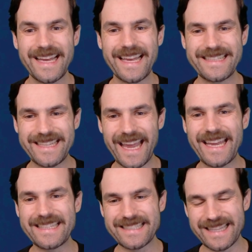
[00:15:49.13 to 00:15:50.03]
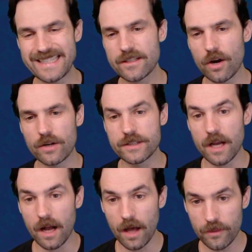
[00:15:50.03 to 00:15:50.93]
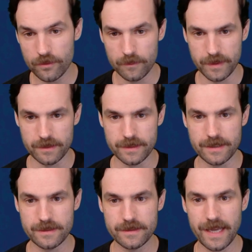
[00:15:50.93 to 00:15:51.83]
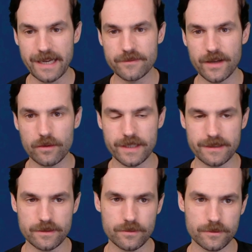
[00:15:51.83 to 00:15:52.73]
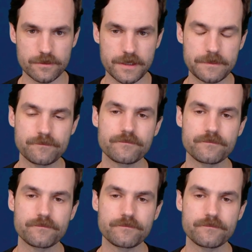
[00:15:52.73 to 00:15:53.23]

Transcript: It gains this card's other abilities, activate only as a sorcery.